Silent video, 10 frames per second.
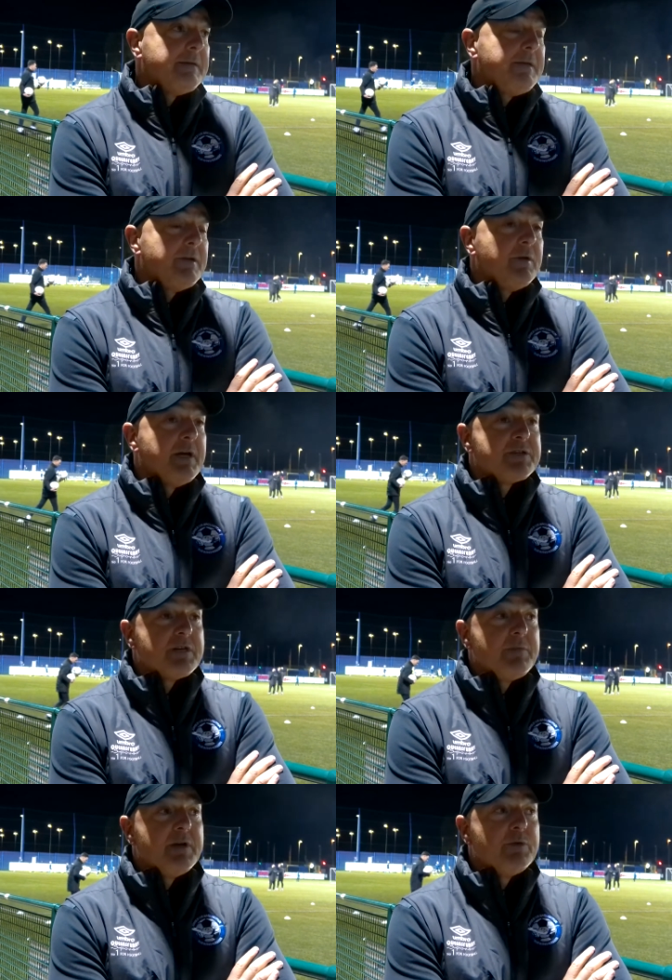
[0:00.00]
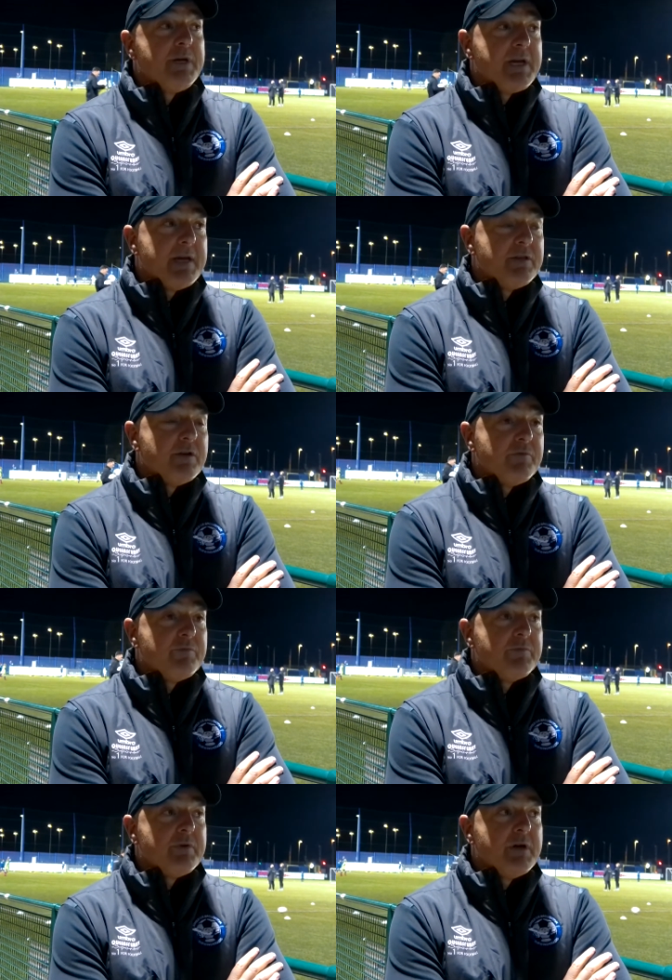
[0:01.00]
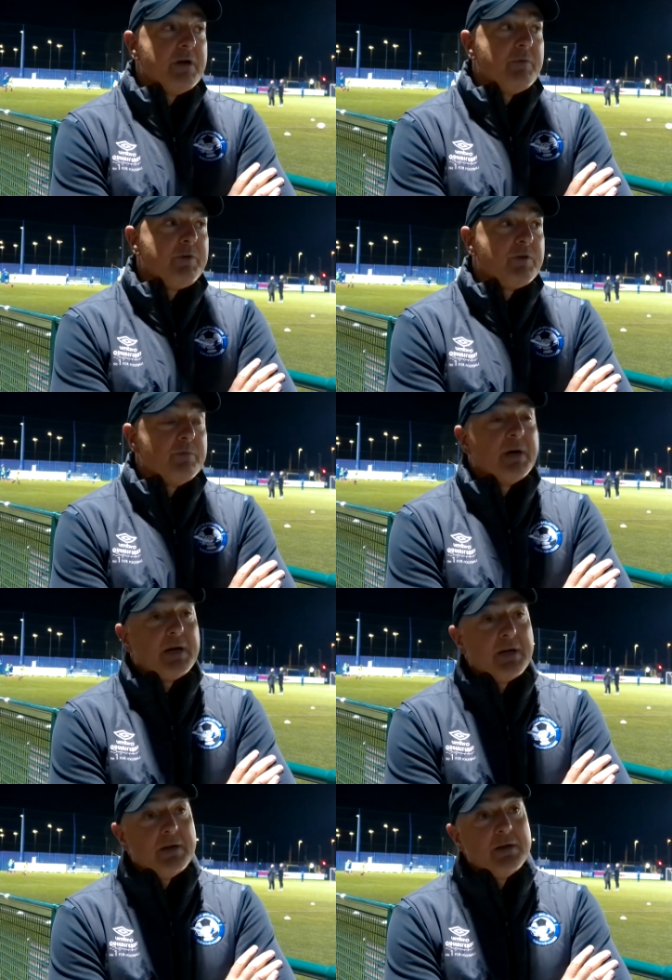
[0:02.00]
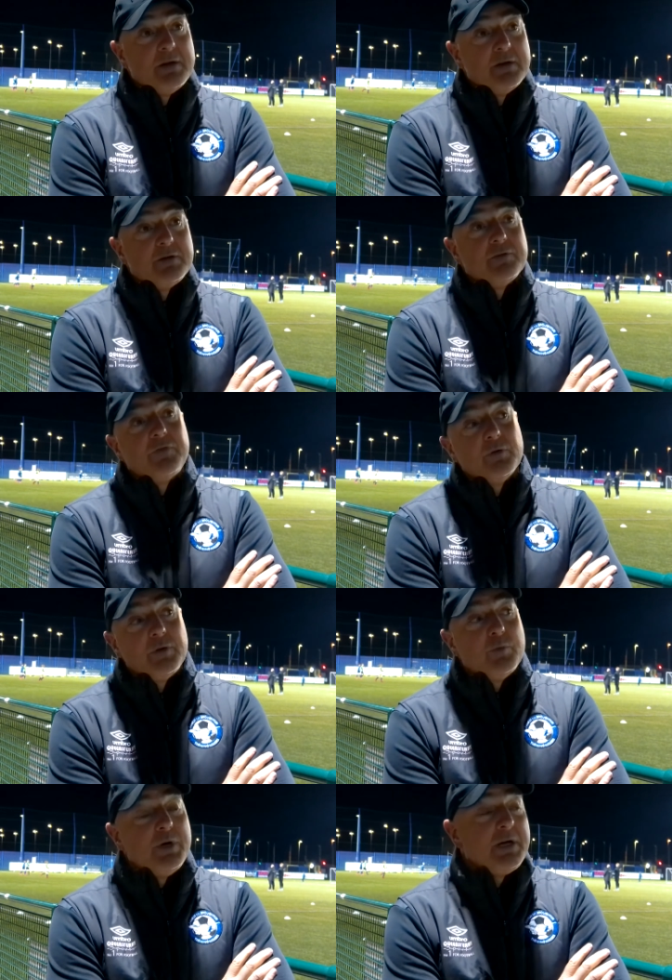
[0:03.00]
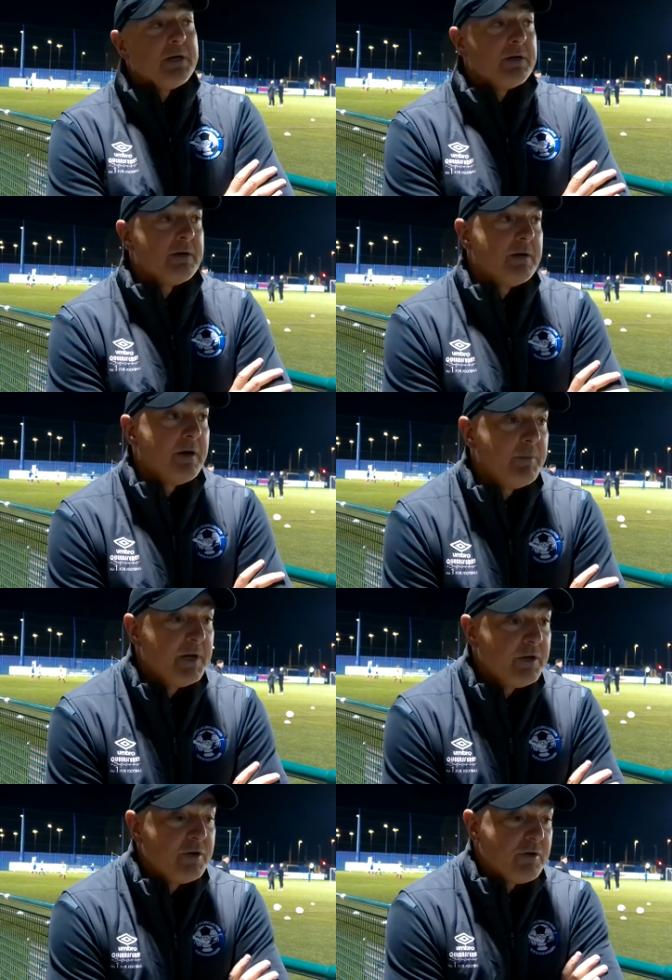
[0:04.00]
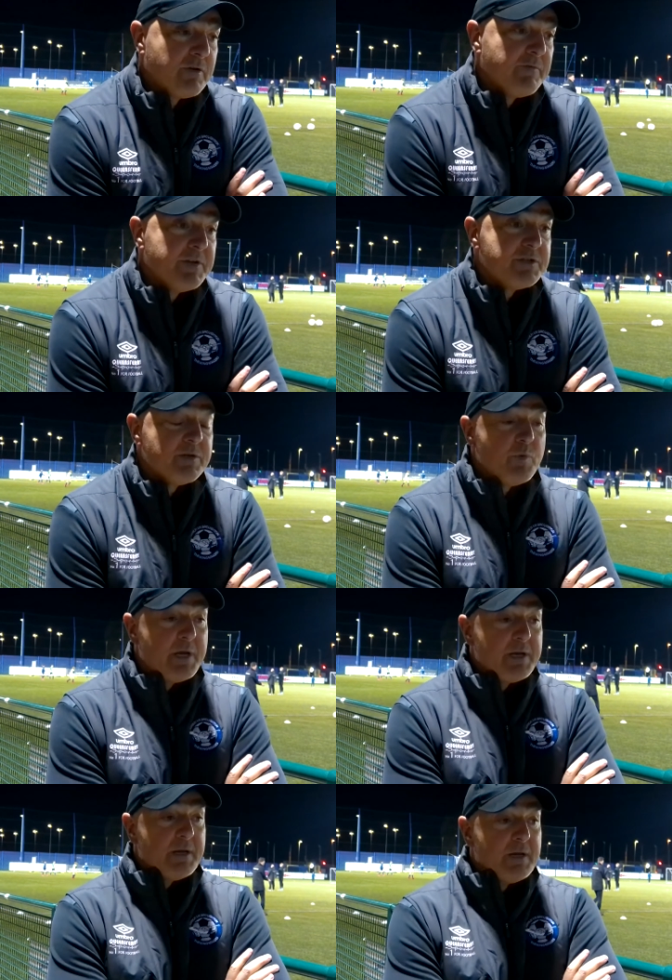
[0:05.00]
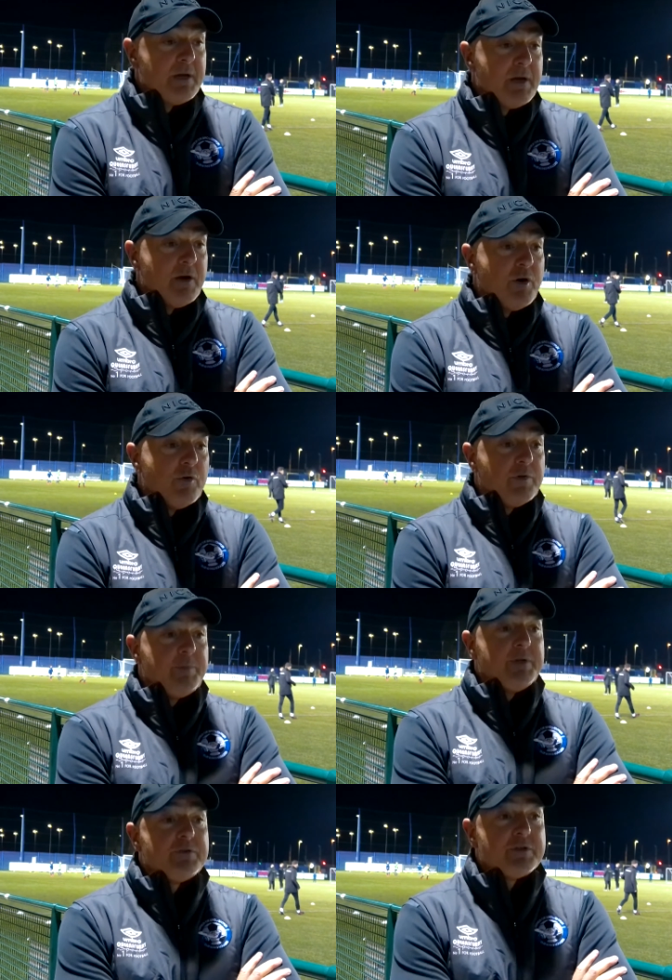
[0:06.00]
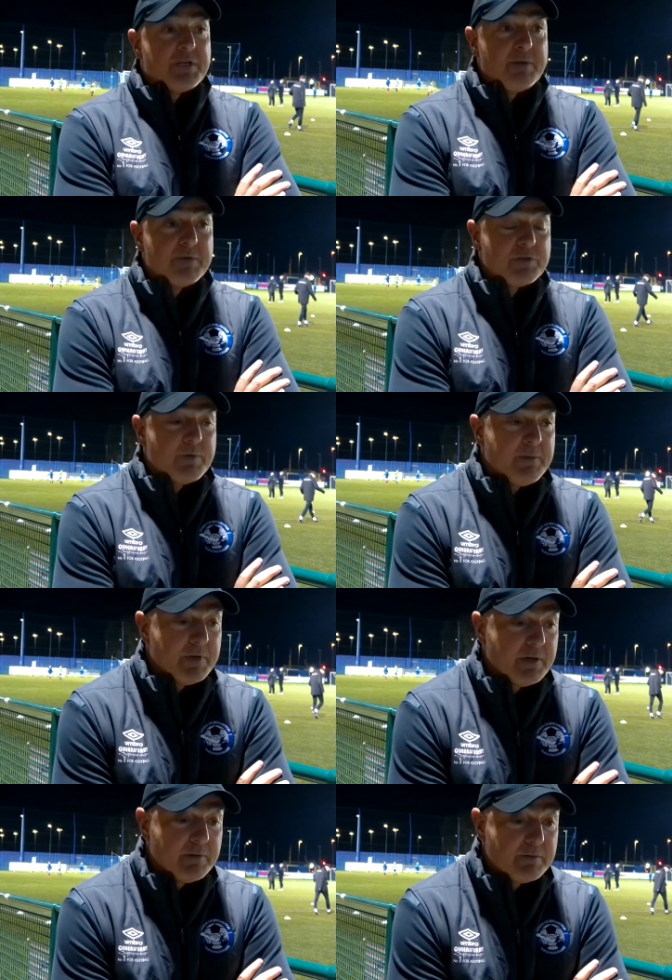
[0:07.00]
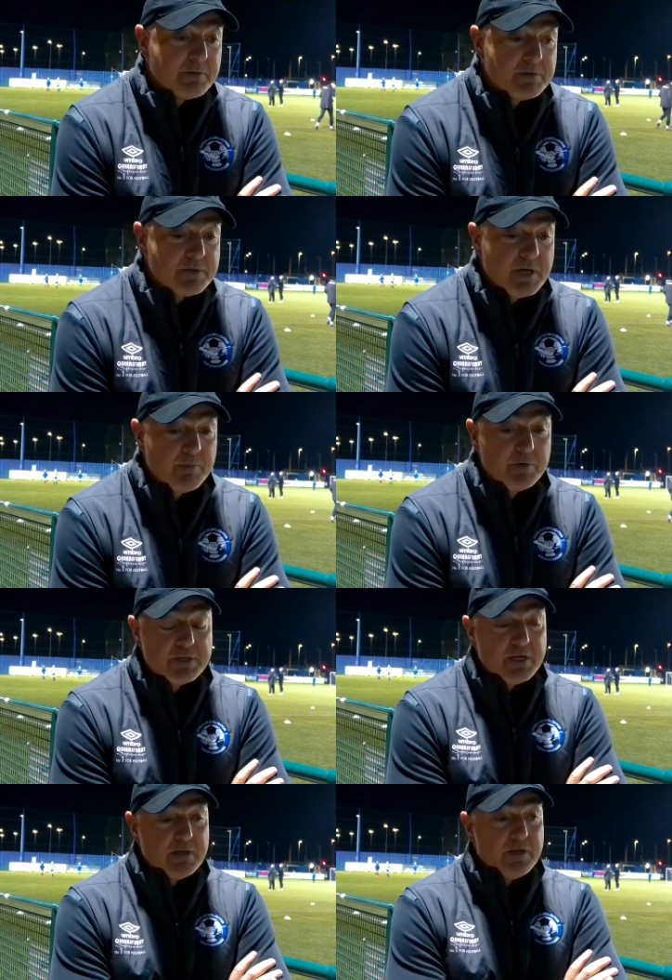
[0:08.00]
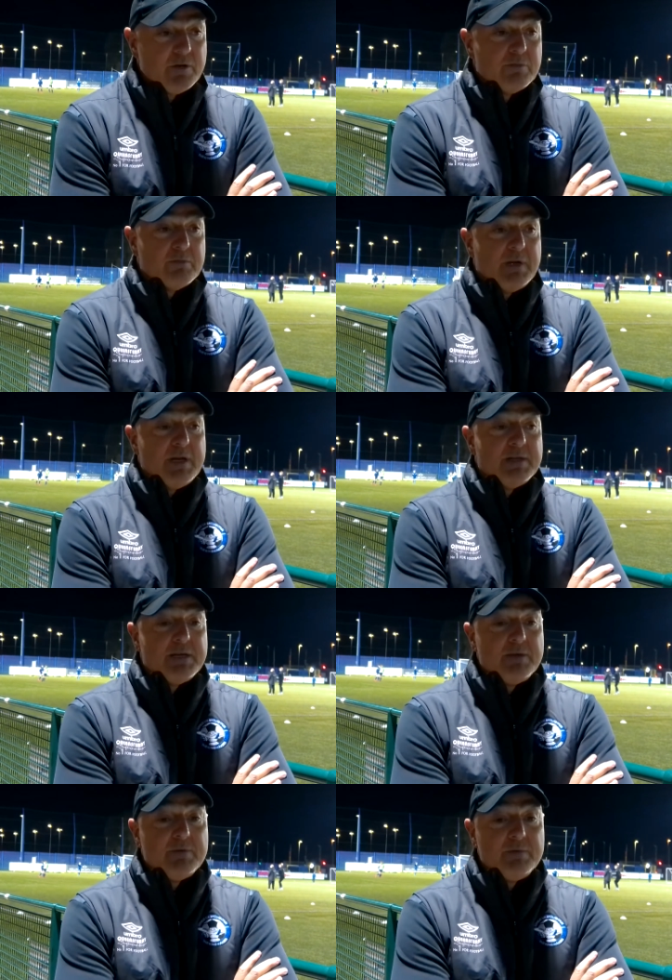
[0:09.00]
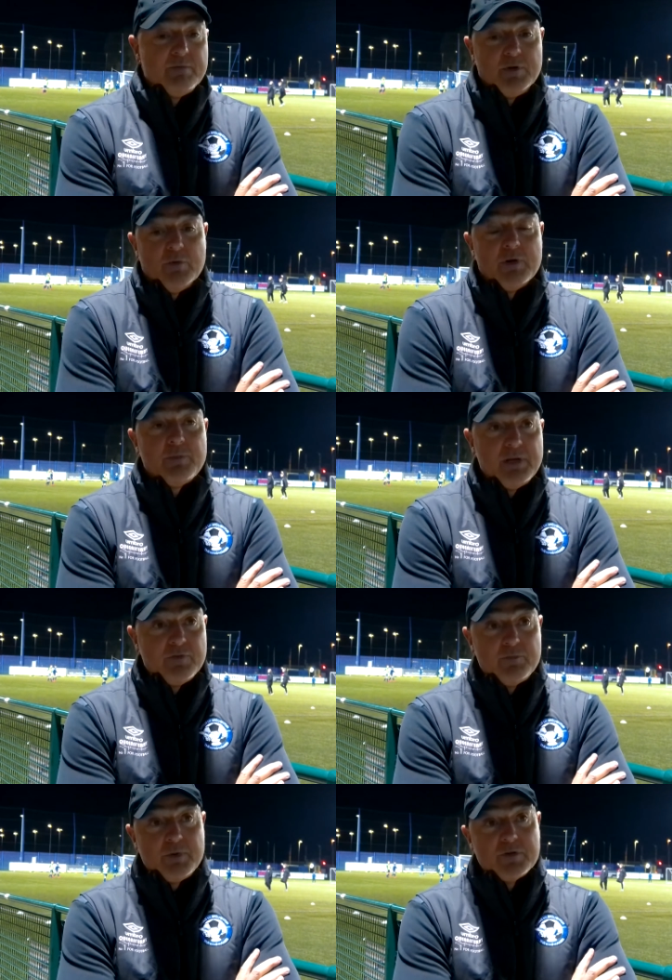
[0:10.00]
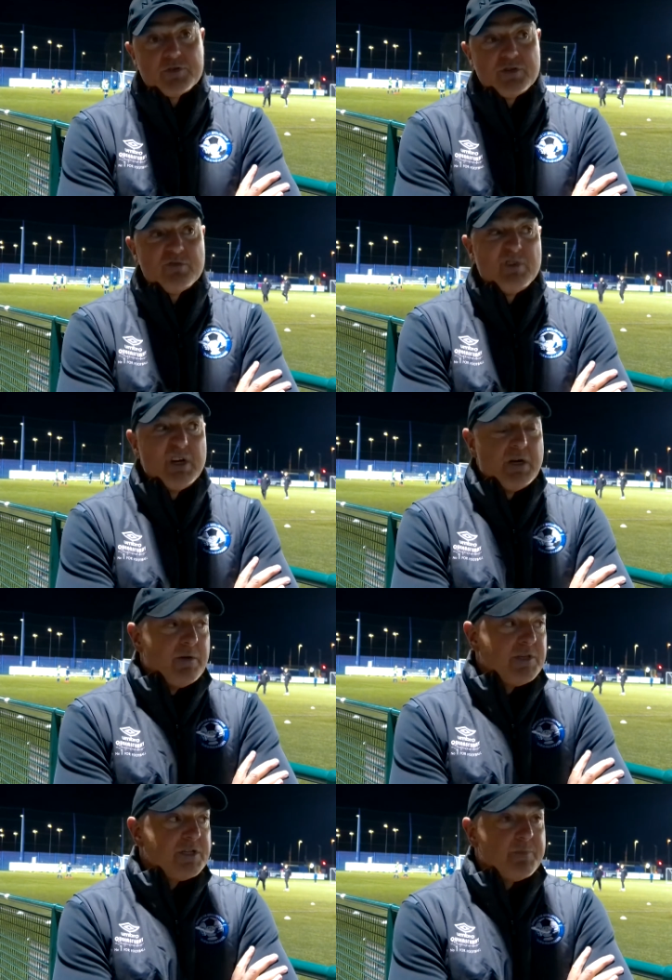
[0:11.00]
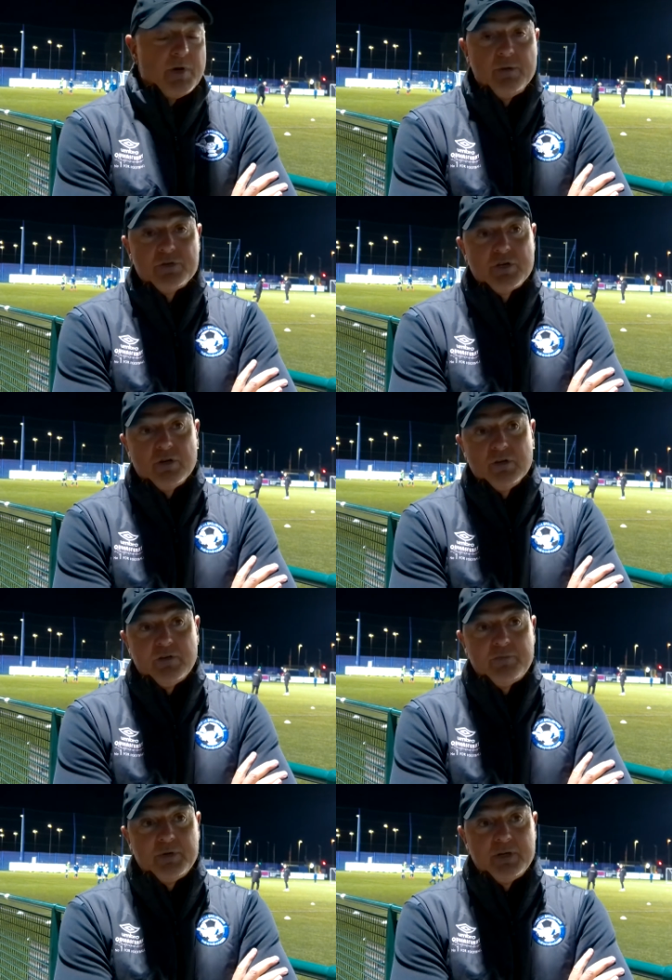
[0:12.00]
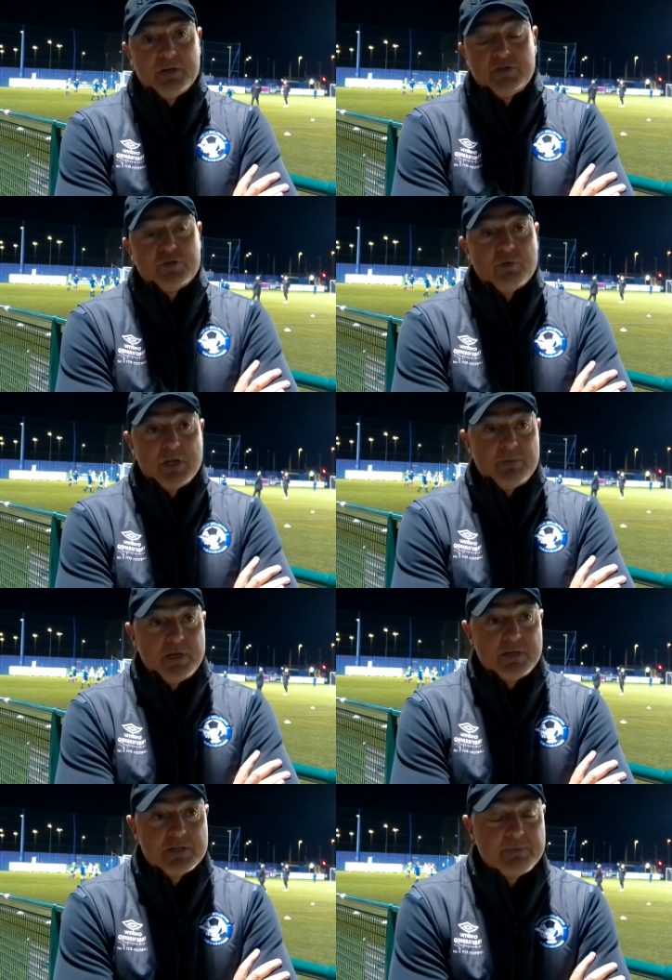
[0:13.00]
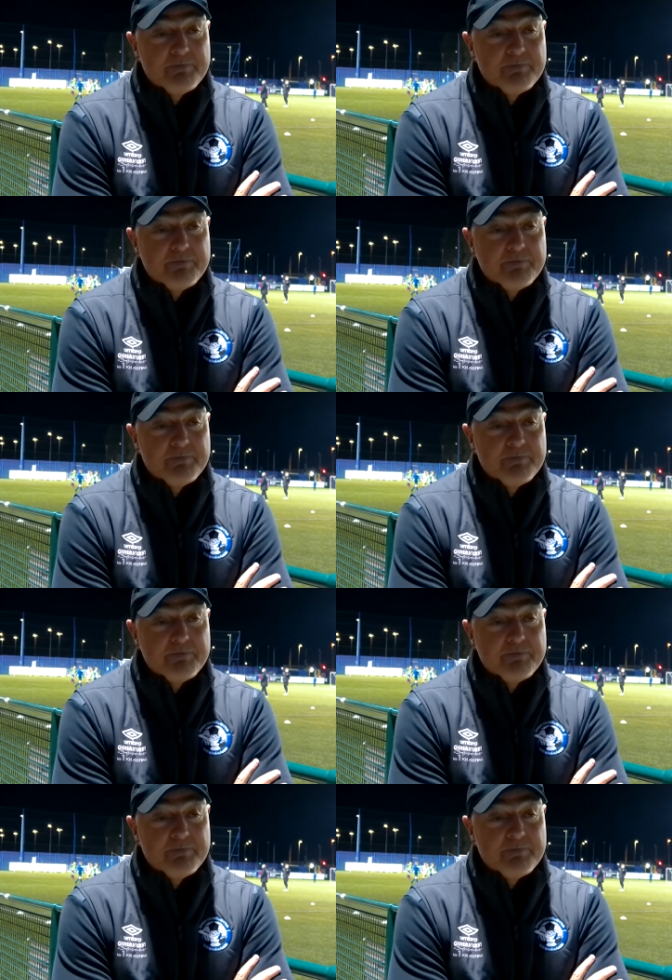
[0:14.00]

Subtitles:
You know, last time we had the weekend off, we come back the following week and we had a convincing win. Hopefully we can do the same this week, but time will tell. You know, in the day we all want to play football, so disappointing it was called off, but it's just one of them things.